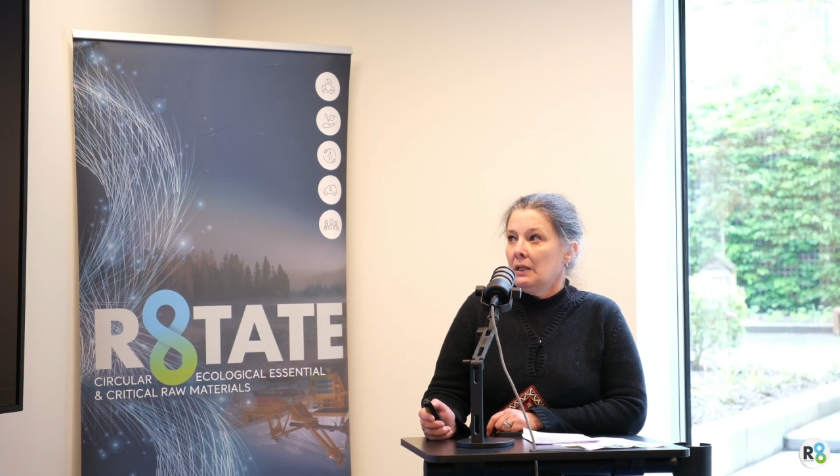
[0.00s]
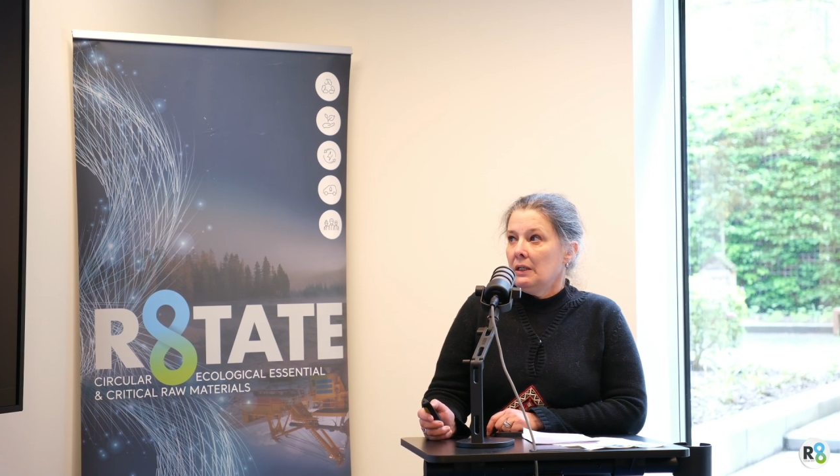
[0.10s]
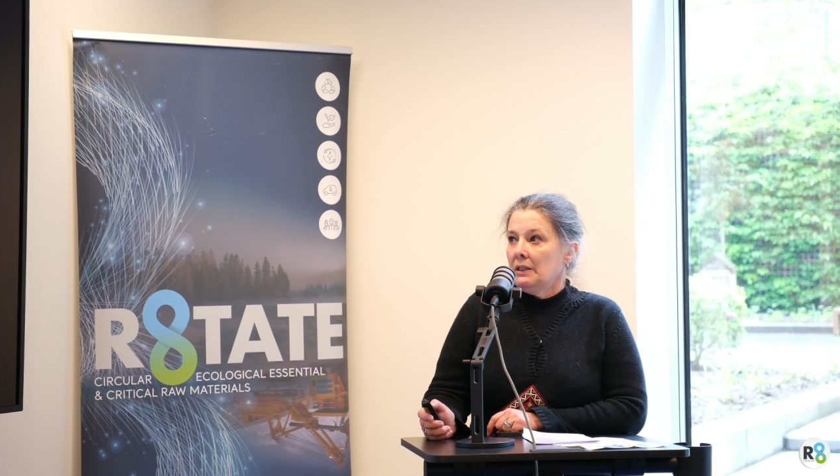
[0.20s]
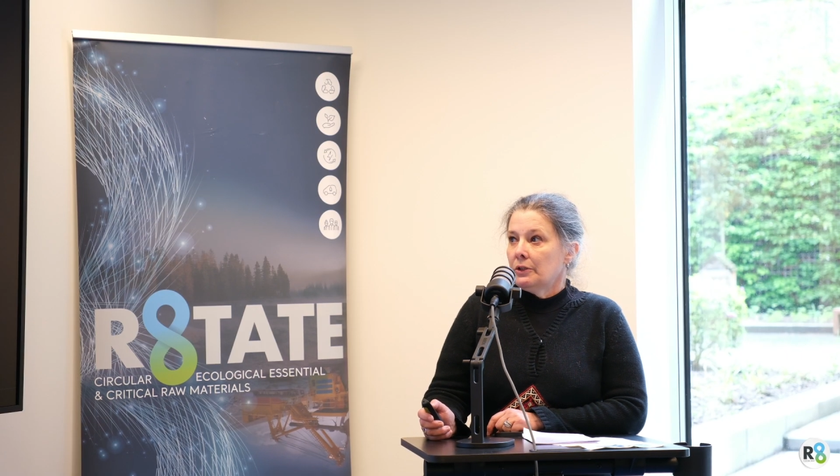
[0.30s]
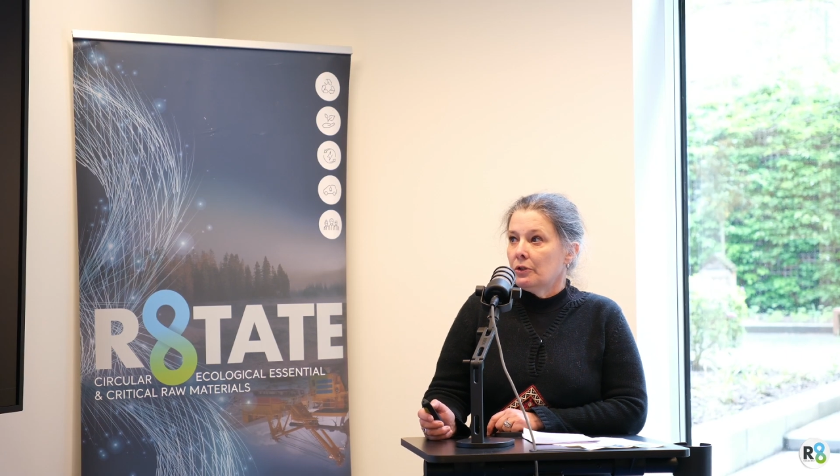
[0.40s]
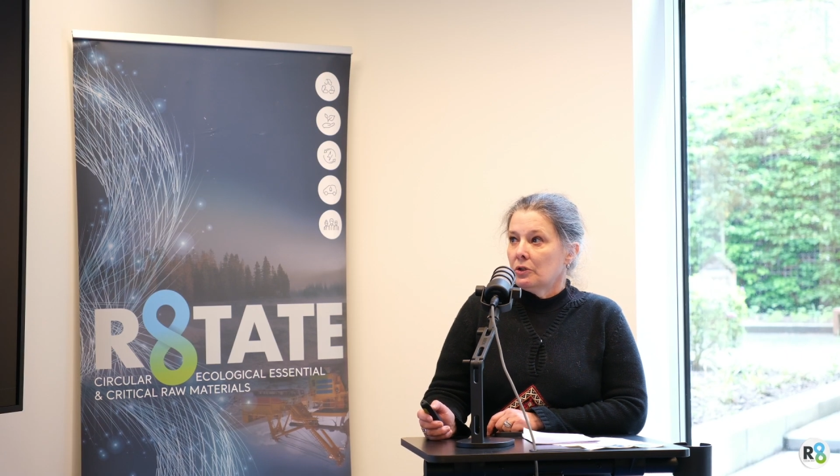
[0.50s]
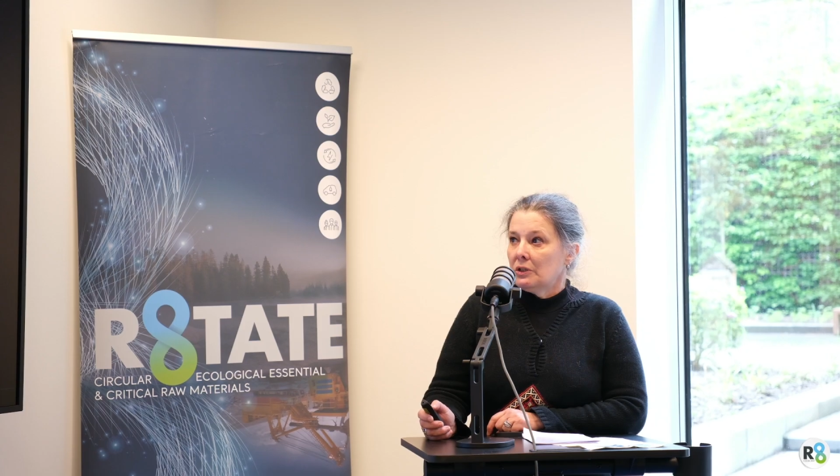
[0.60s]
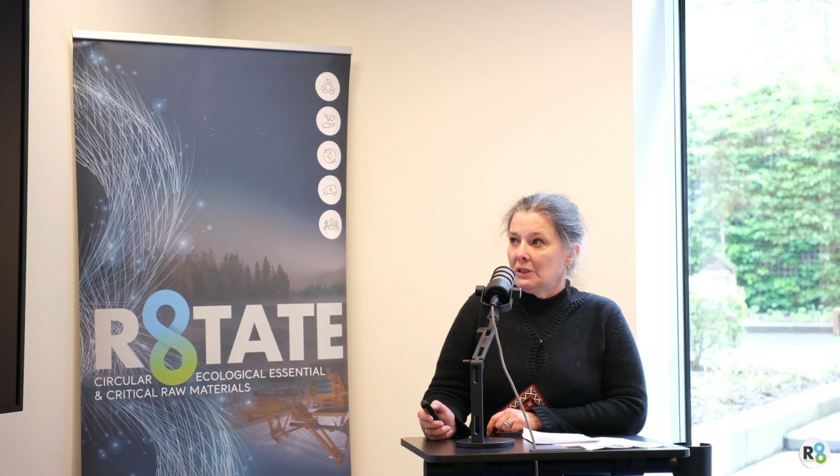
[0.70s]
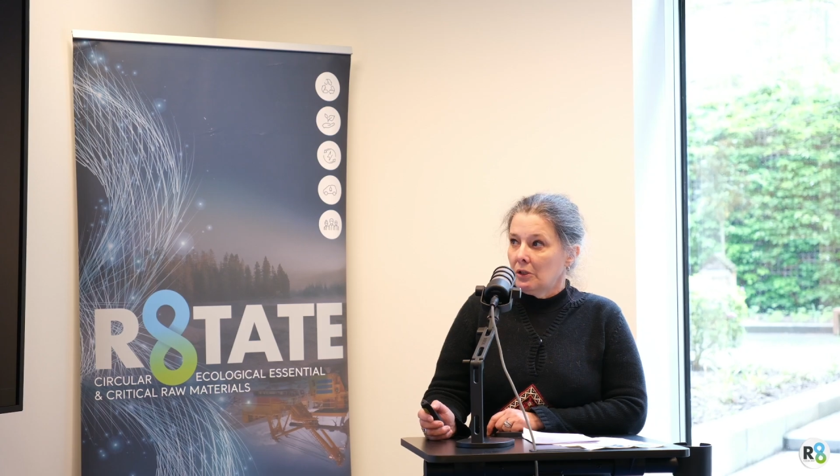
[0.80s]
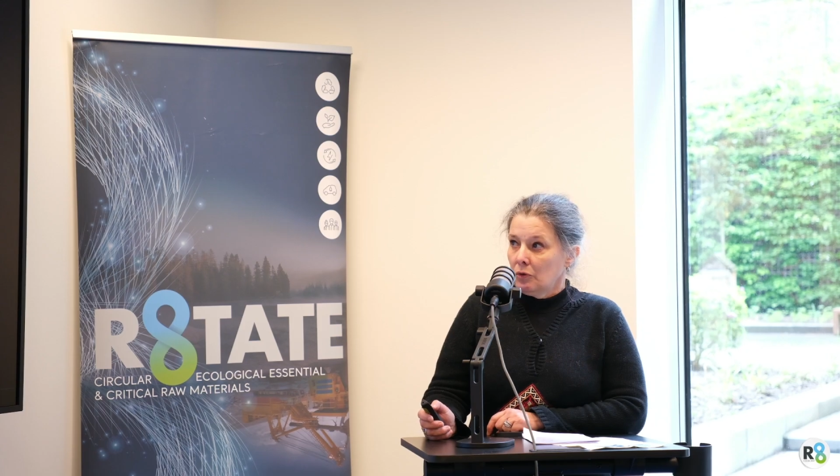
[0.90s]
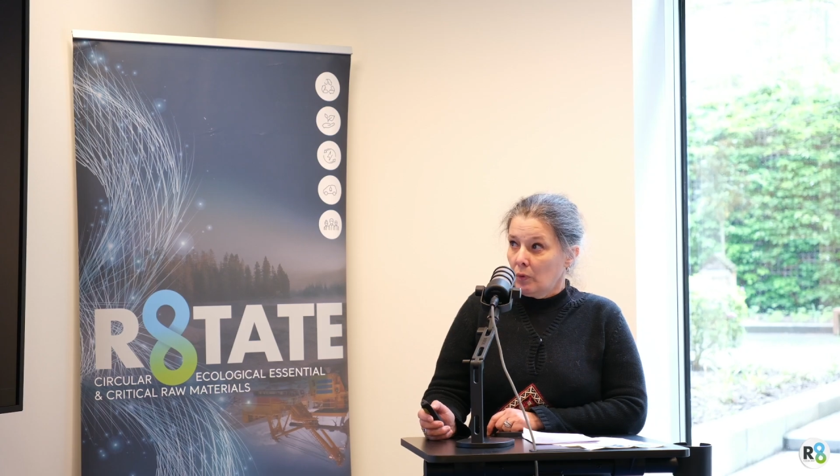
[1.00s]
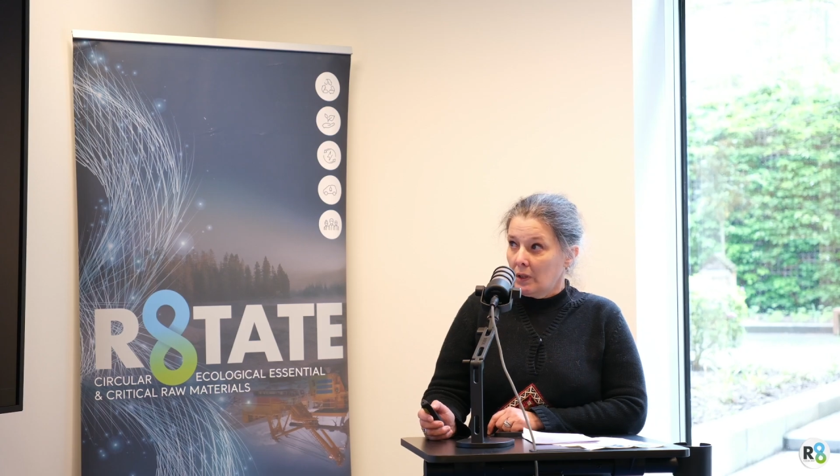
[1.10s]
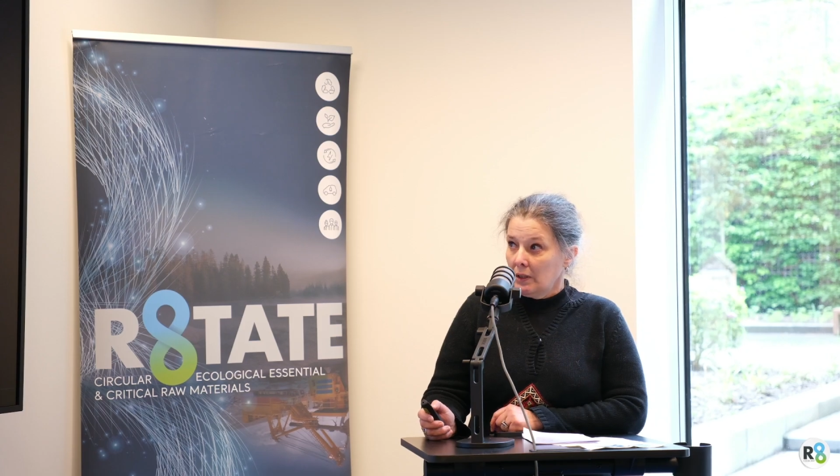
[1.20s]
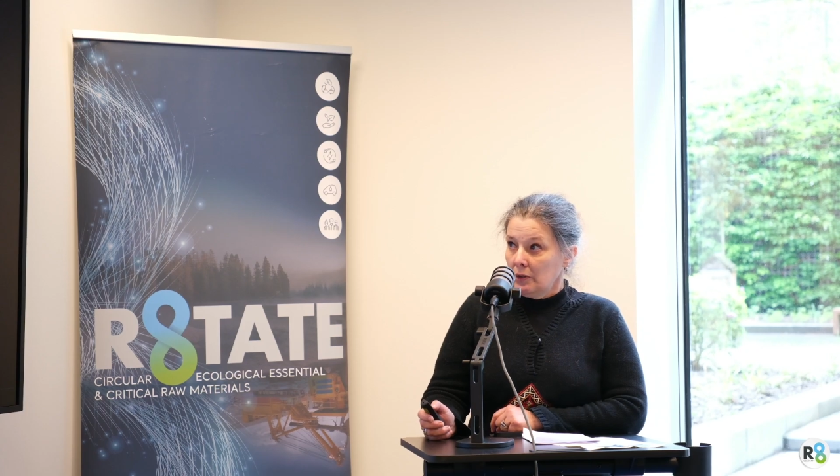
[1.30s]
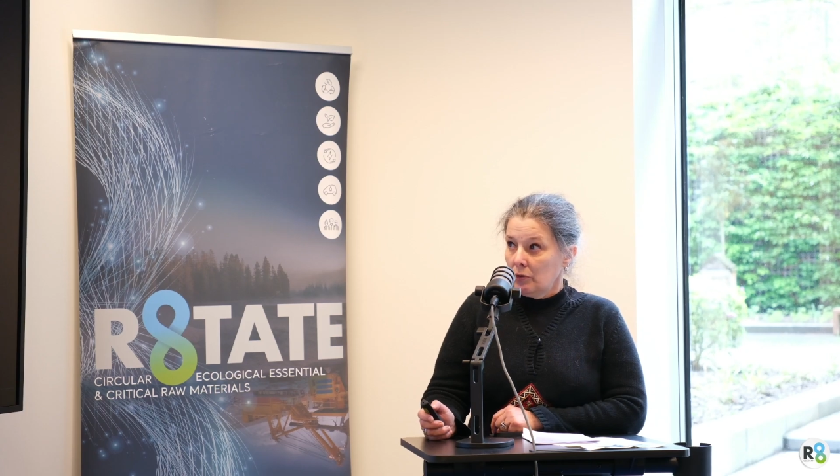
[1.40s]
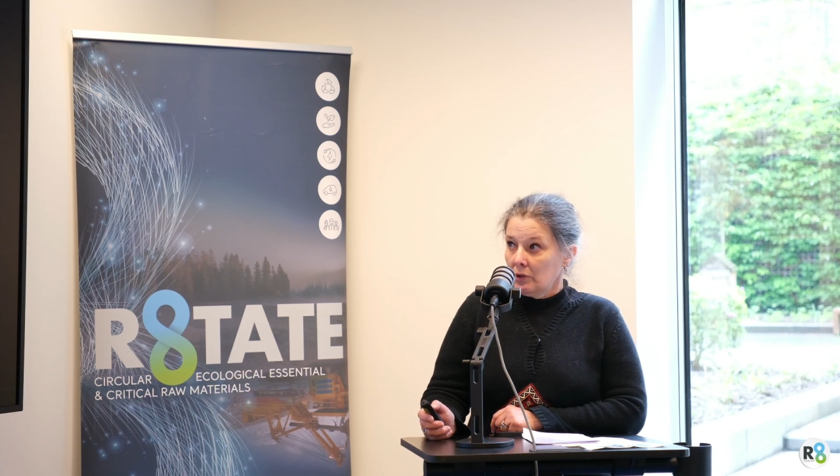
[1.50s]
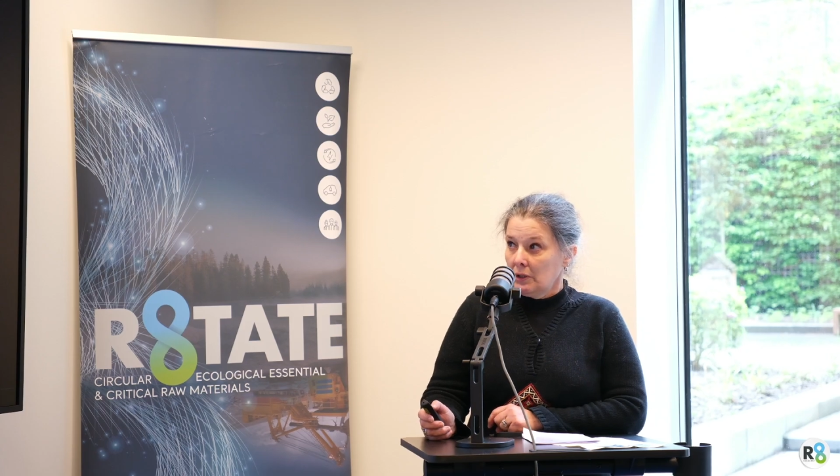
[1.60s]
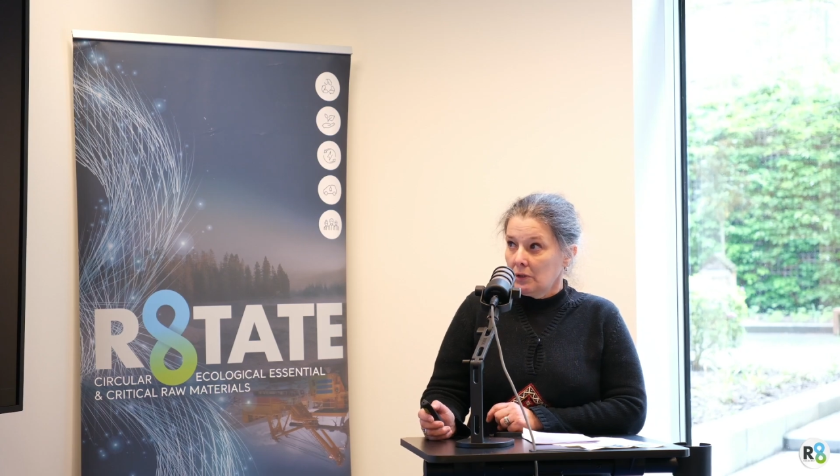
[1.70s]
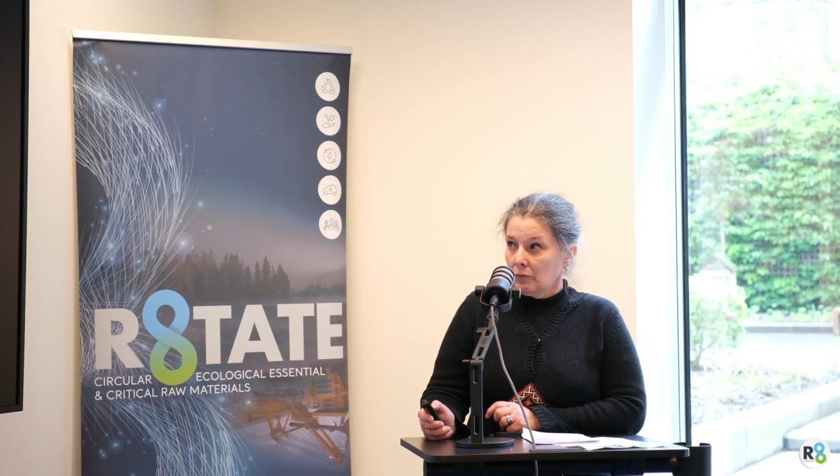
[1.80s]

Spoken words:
It's the reason why during